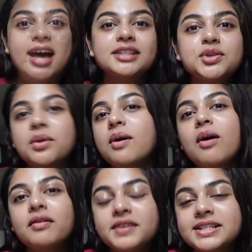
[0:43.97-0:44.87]
And so
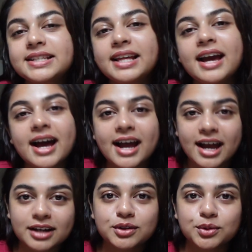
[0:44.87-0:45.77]
obviously I
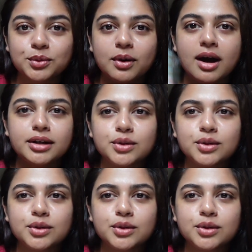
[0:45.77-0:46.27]
had to